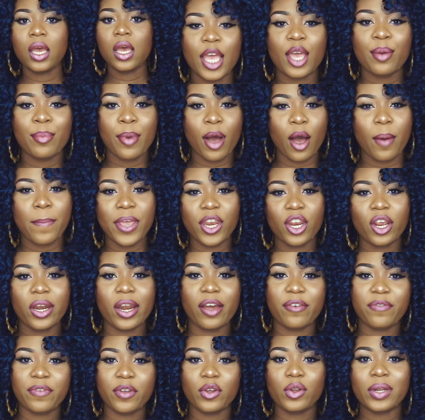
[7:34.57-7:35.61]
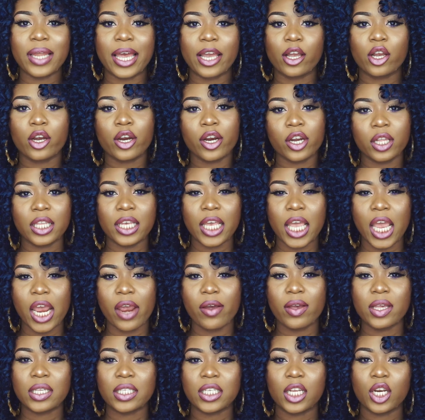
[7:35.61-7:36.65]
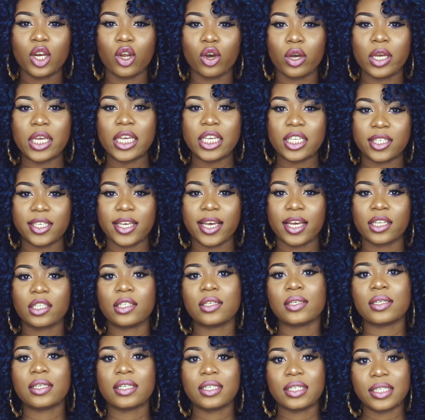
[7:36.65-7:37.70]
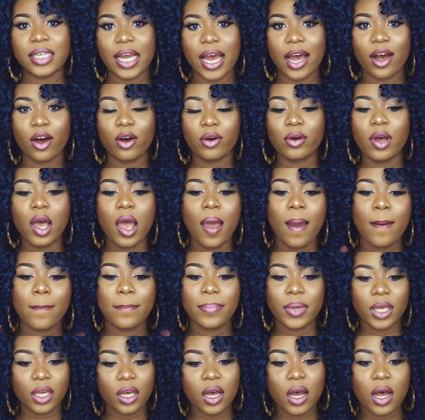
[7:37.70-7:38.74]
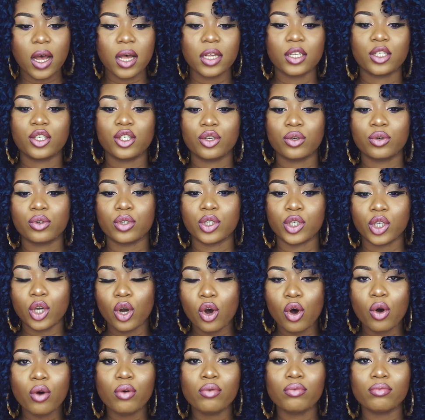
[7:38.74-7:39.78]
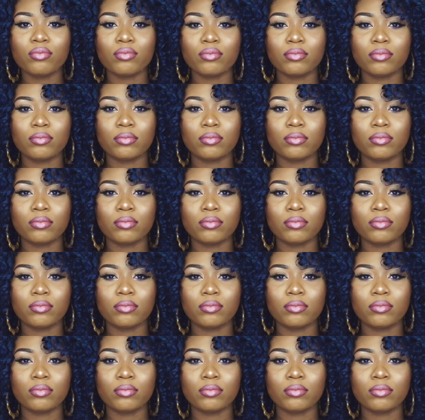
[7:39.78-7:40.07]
In my opinion, I feel like curly hair is a lot easier to style because you don't